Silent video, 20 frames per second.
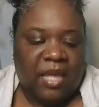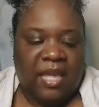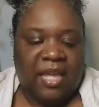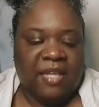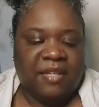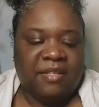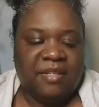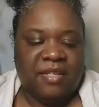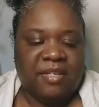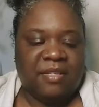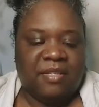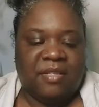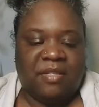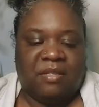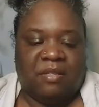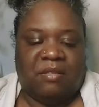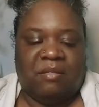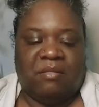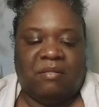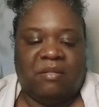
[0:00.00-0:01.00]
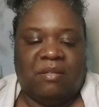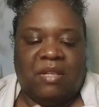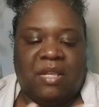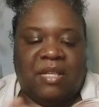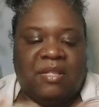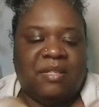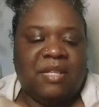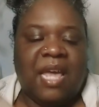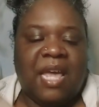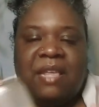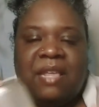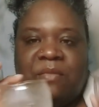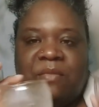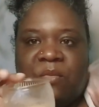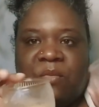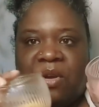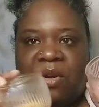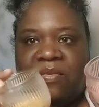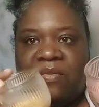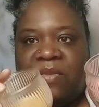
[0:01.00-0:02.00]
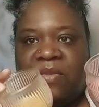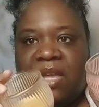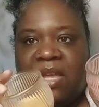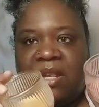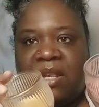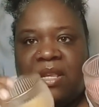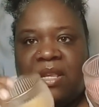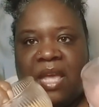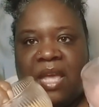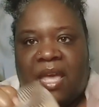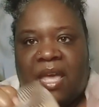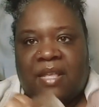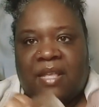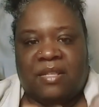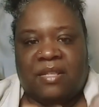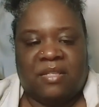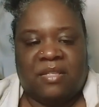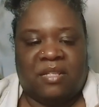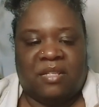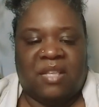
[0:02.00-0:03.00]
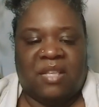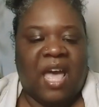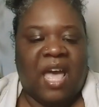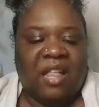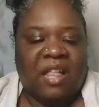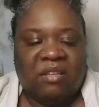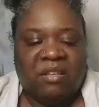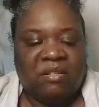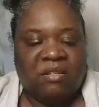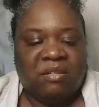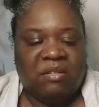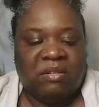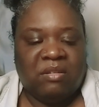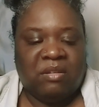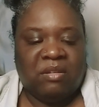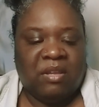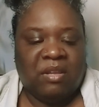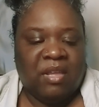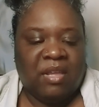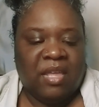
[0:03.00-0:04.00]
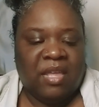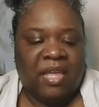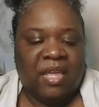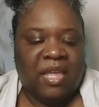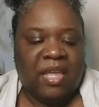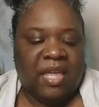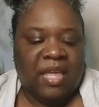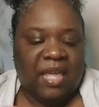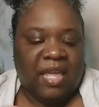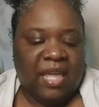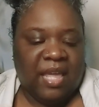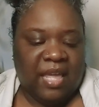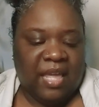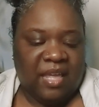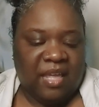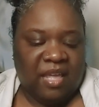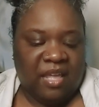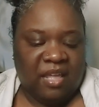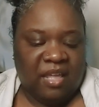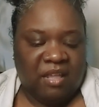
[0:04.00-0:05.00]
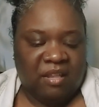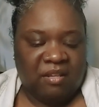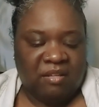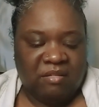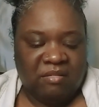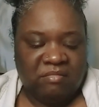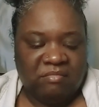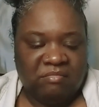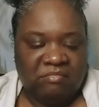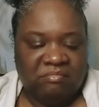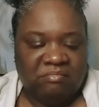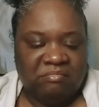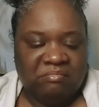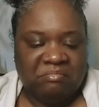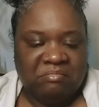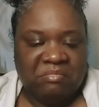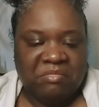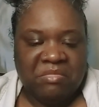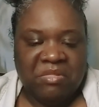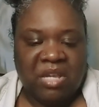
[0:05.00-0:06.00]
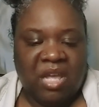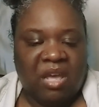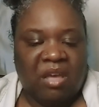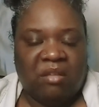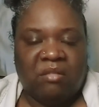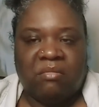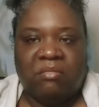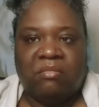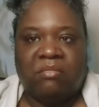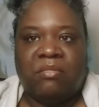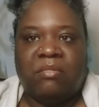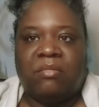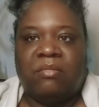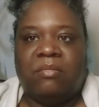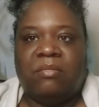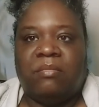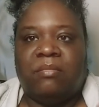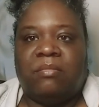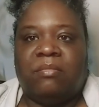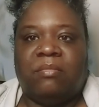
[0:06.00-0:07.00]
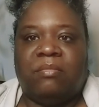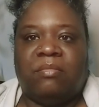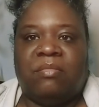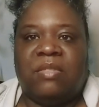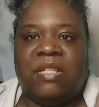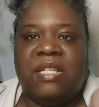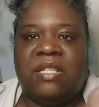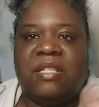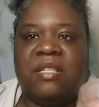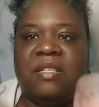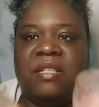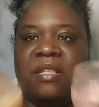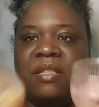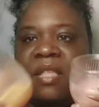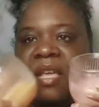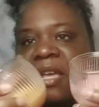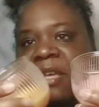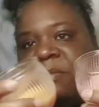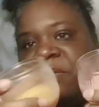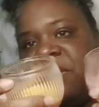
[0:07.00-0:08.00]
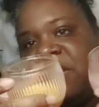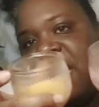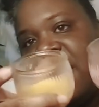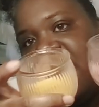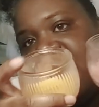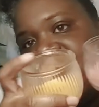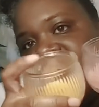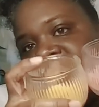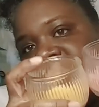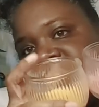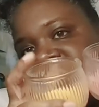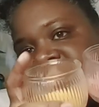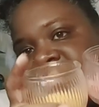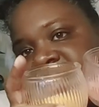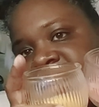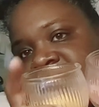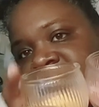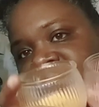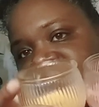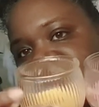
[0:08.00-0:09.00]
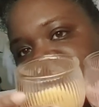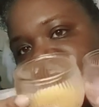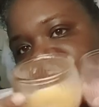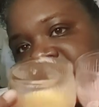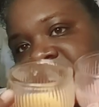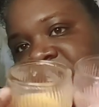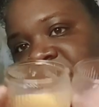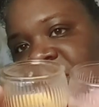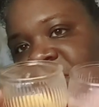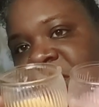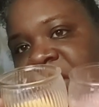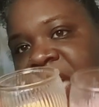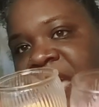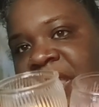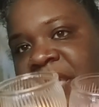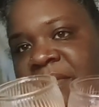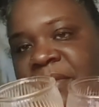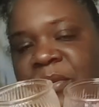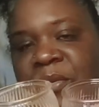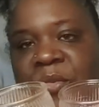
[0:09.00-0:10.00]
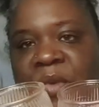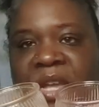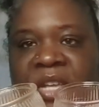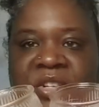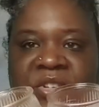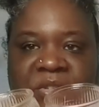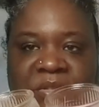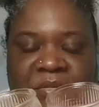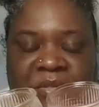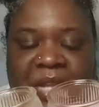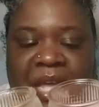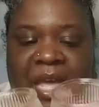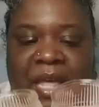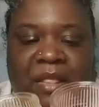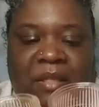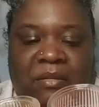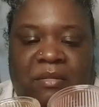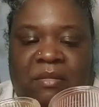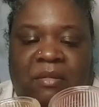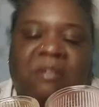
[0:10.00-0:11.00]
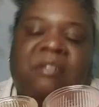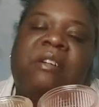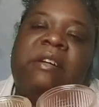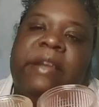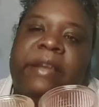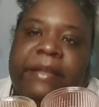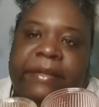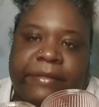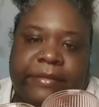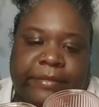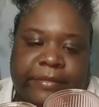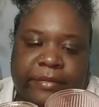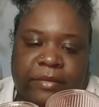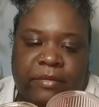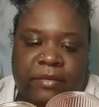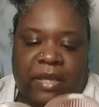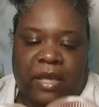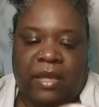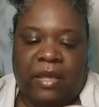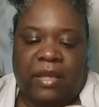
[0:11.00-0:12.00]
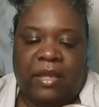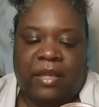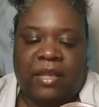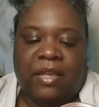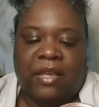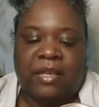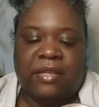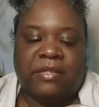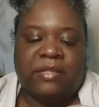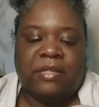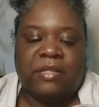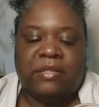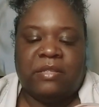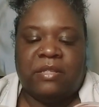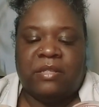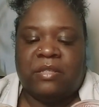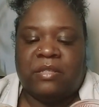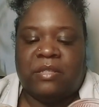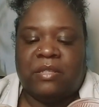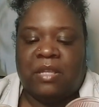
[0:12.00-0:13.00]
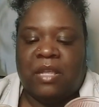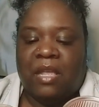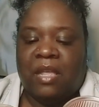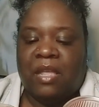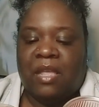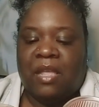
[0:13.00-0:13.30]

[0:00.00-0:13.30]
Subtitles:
it just, it's not even worth getting, guys. It's $1, and no, this is a thumbs down. Do not even waste your dollar on it, okay? Because it just,